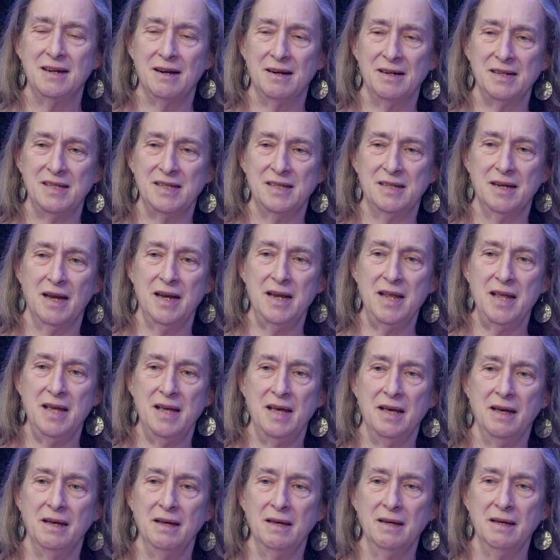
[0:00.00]
start
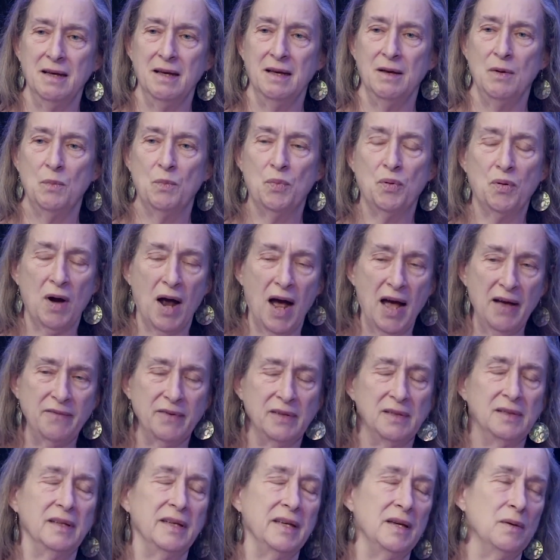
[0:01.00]
studying
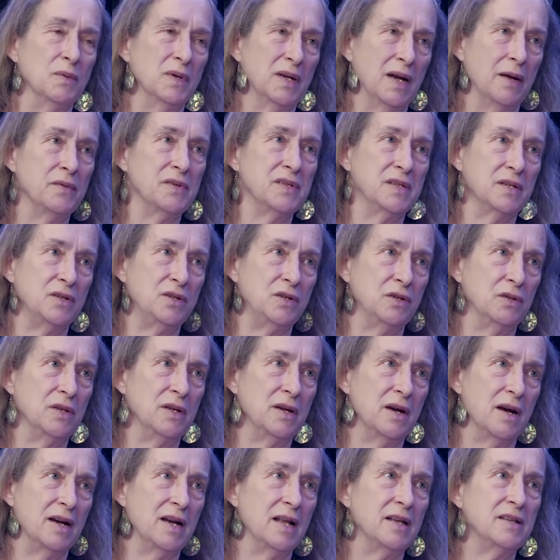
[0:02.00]
privately when I was at
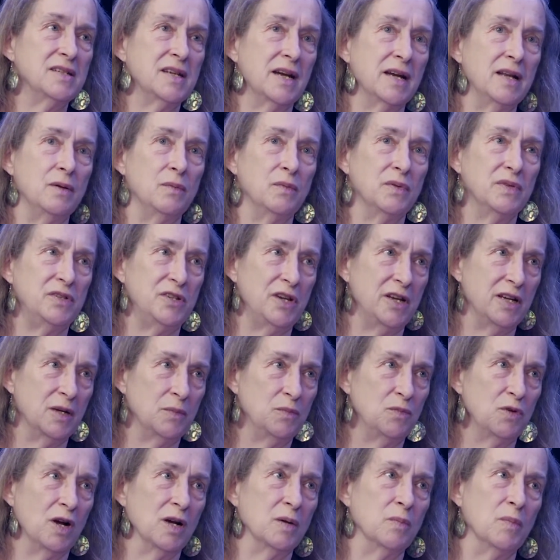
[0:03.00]
Juilliard. I studied with
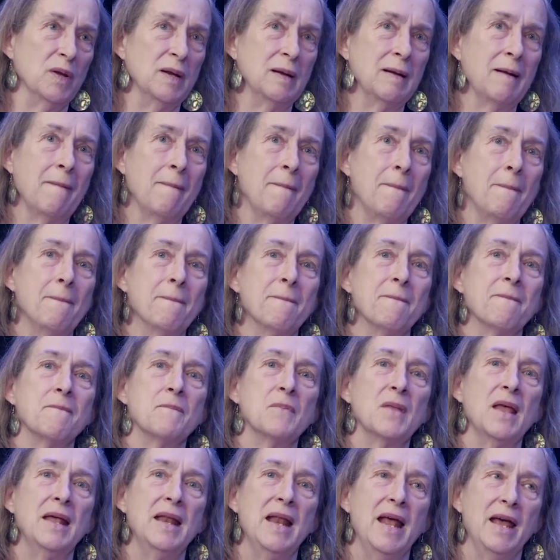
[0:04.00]
Jacob Druckmann
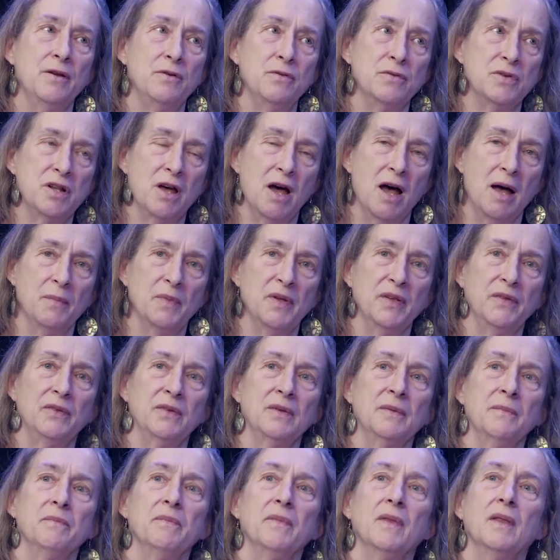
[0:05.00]
and Andrew
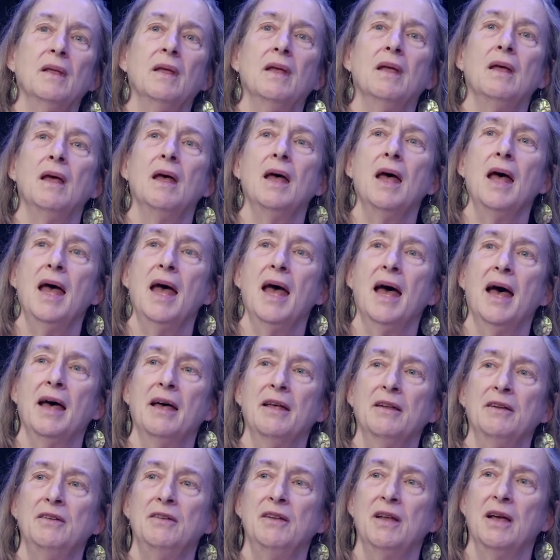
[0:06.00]
Thomas,
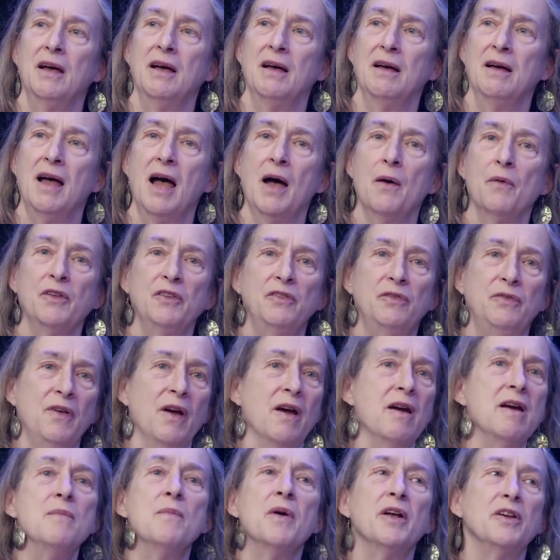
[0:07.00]
and I was
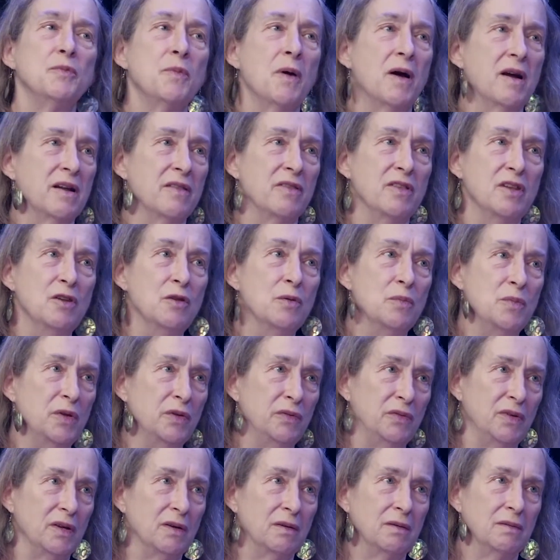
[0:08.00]
very much part of the new
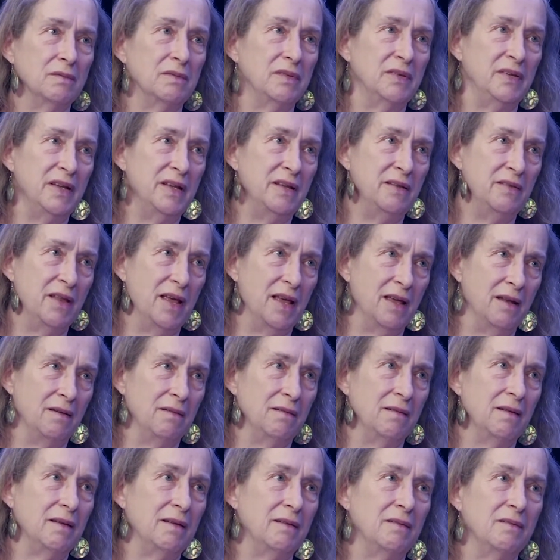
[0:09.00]
music scene
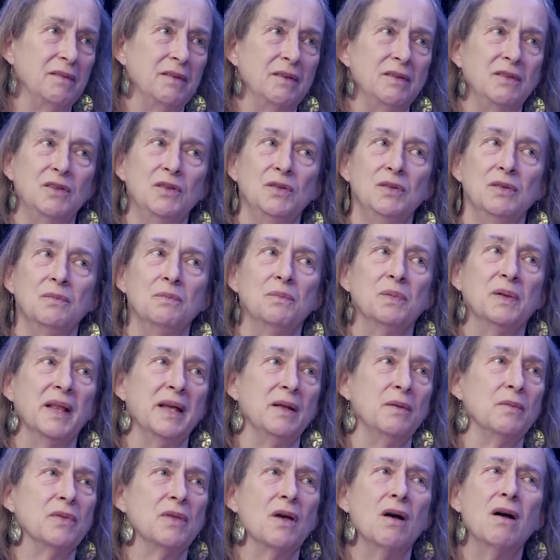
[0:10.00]
then,
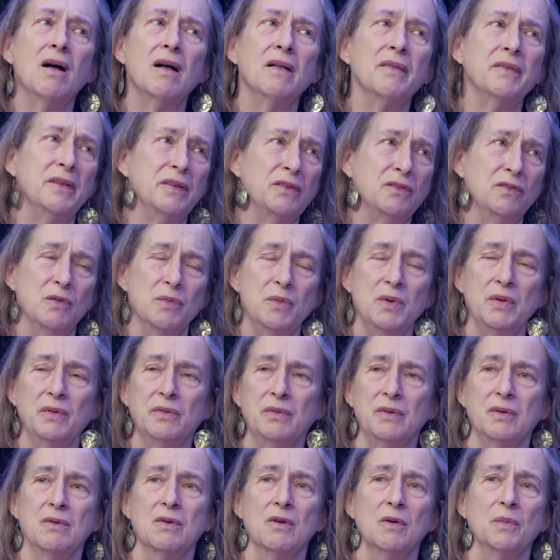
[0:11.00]
played with all these new
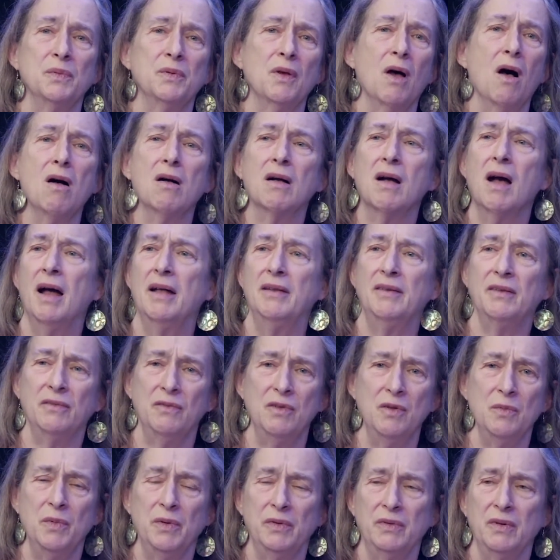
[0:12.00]
music groups, all kinds
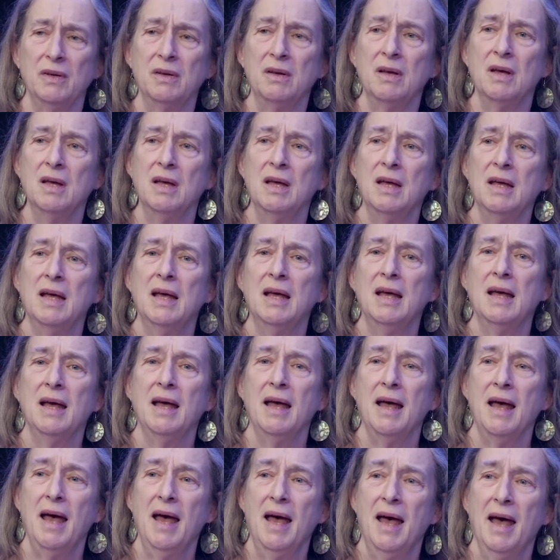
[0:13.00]
of new music,
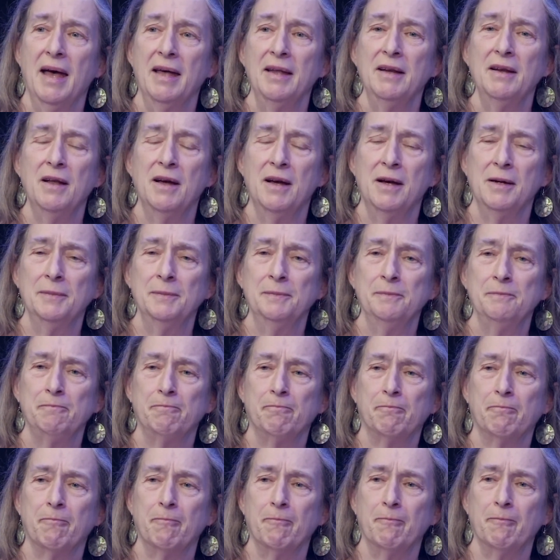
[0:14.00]
and
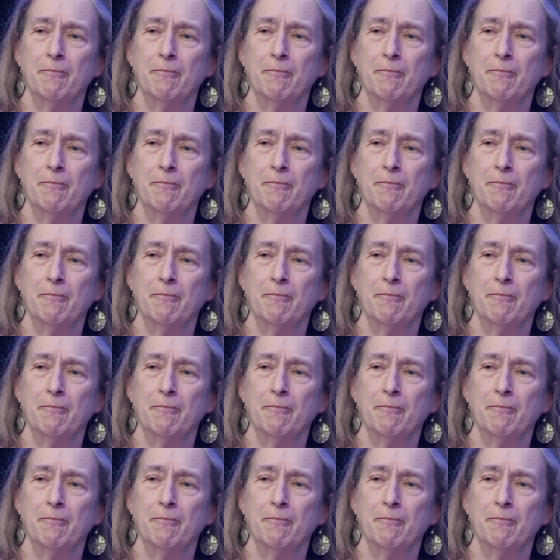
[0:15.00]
